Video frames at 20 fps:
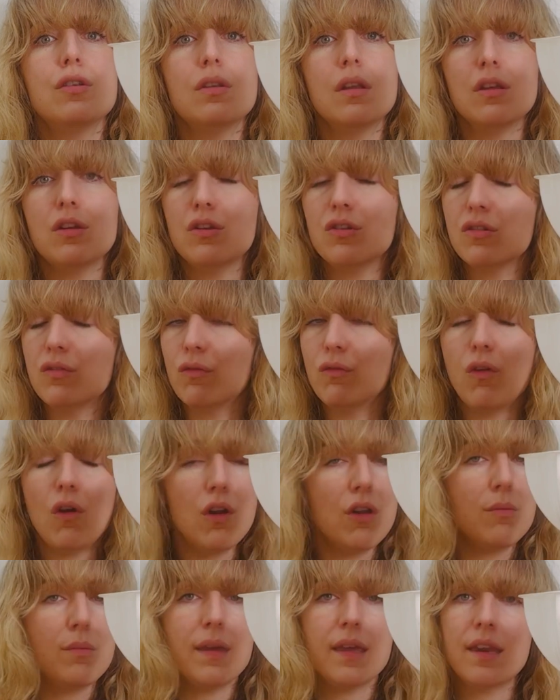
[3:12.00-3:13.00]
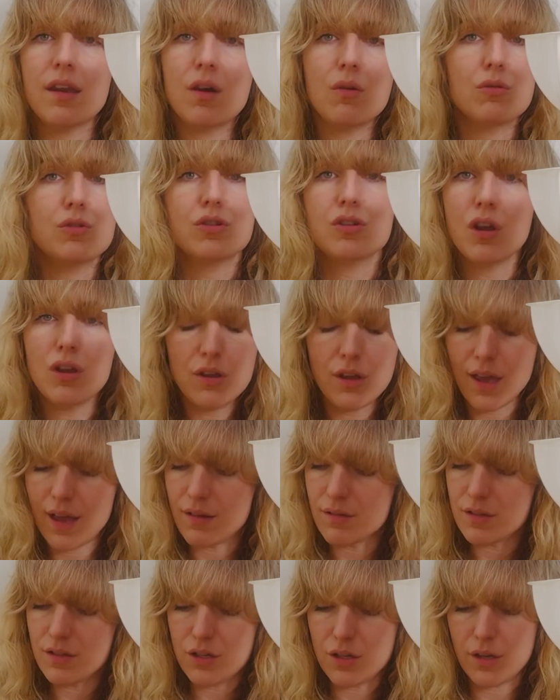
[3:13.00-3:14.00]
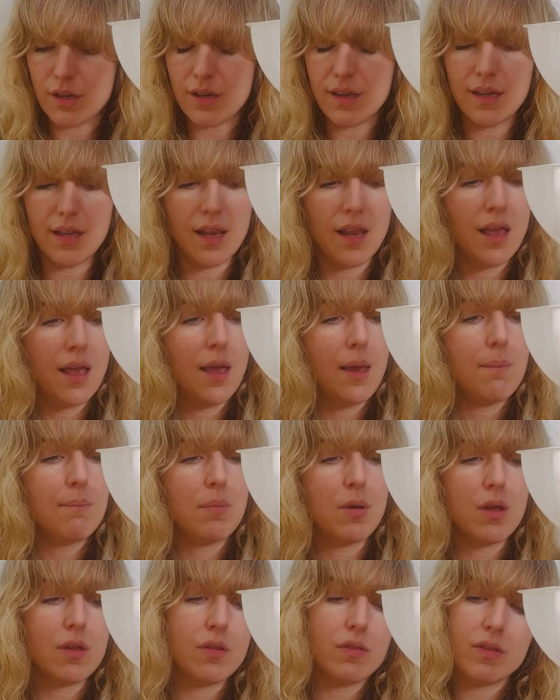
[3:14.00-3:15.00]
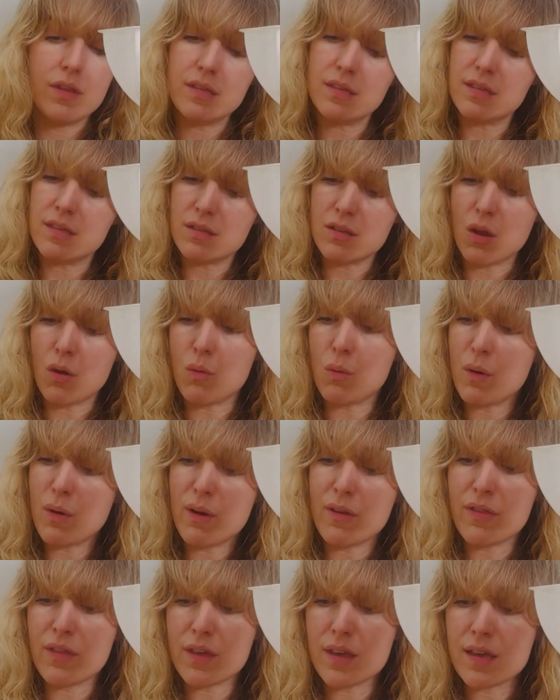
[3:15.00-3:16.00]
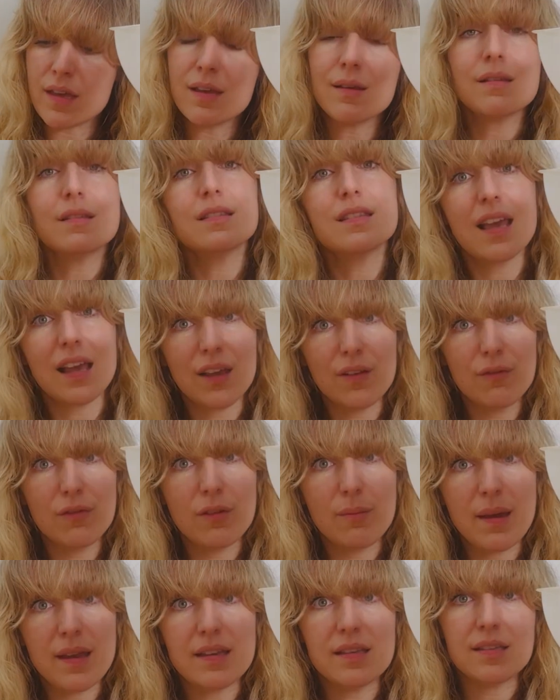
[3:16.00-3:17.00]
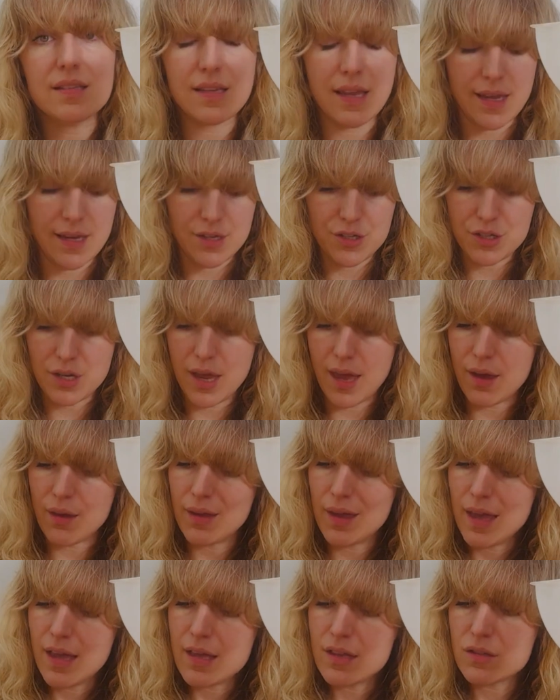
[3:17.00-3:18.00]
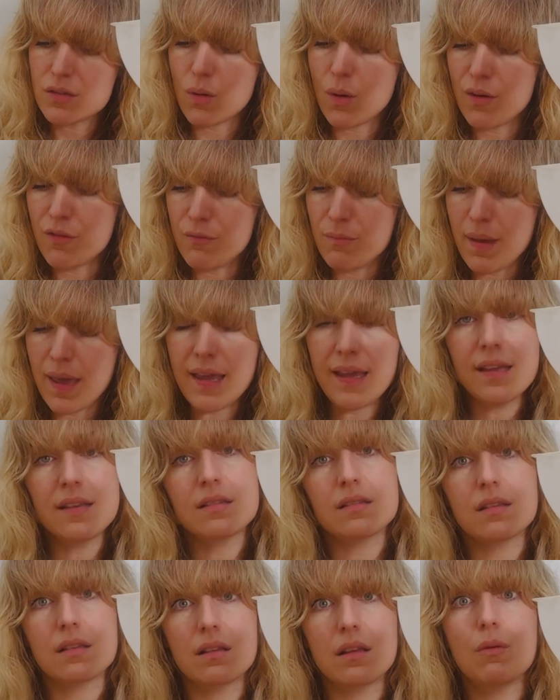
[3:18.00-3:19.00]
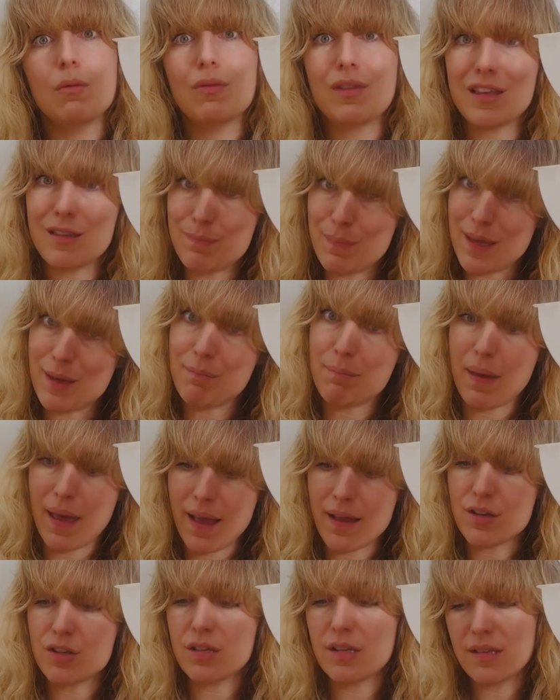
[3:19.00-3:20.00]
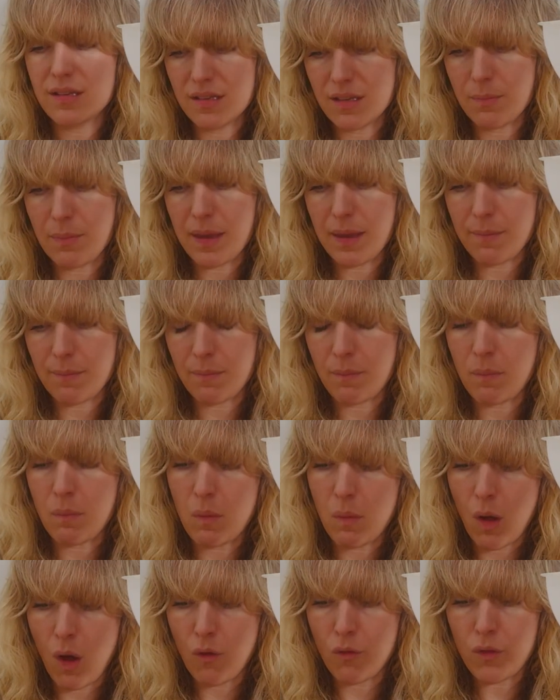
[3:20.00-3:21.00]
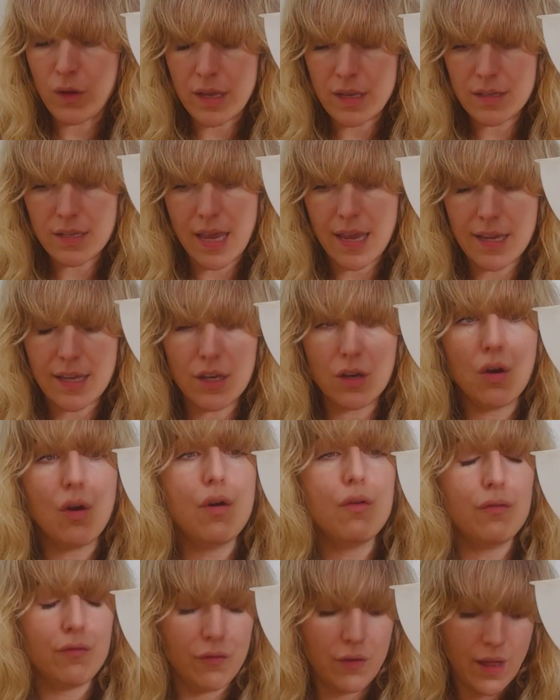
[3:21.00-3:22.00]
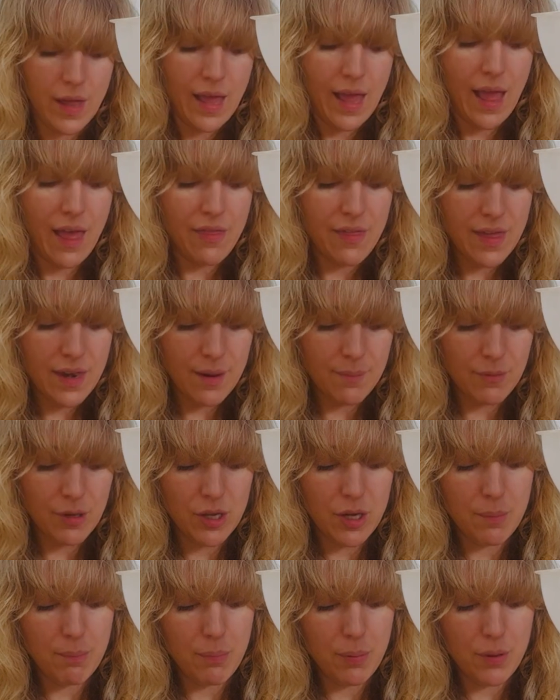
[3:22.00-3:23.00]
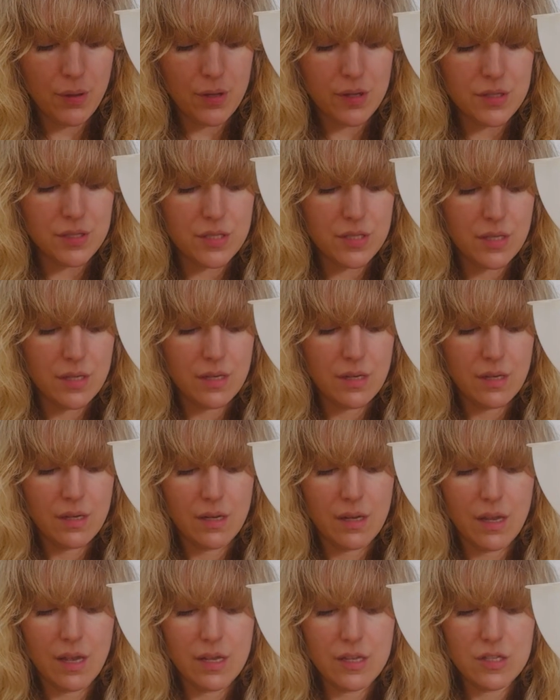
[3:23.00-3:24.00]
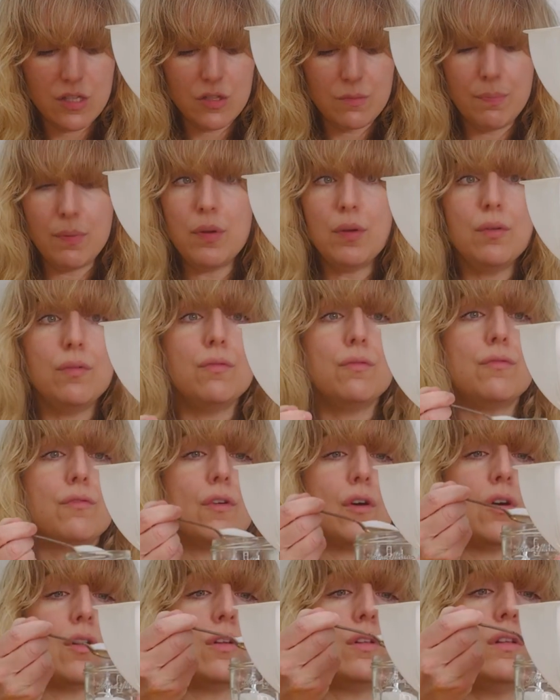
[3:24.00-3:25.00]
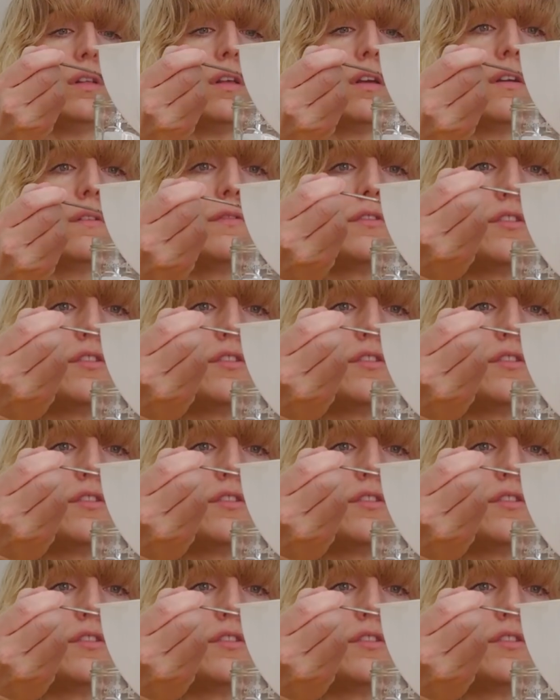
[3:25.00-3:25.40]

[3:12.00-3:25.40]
You just follow me and I'll show you how to do it. But this is, so we're at the second ferment stage now. So I've made this big batch, this is a bit of it taken off, and then I'm going to put a spoonful of